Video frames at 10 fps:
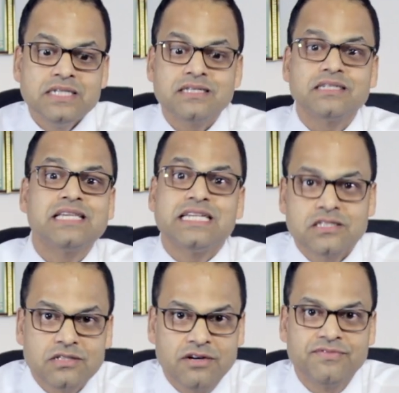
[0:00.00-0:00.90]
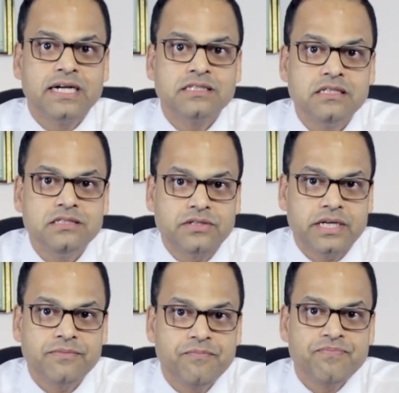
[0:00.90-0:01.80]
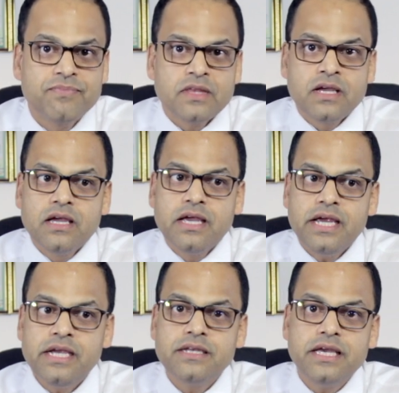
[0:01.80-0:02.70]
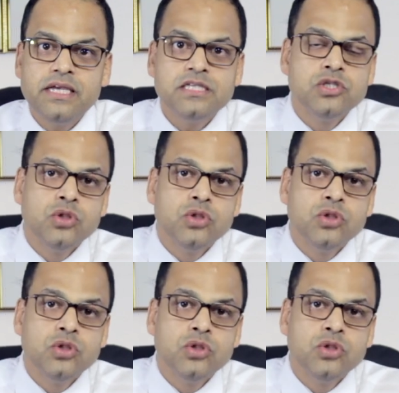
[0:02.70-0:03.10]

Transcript: success of that surgery? It is